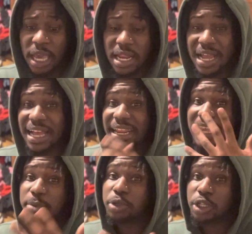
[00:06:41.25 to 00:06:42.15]
And I got an
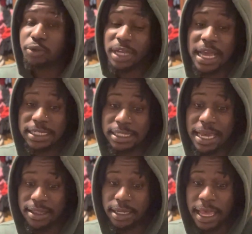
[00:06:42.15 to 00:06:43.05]
A Boogie reaction
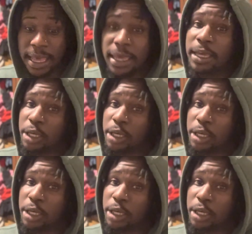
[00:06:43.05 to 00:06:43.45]
after that.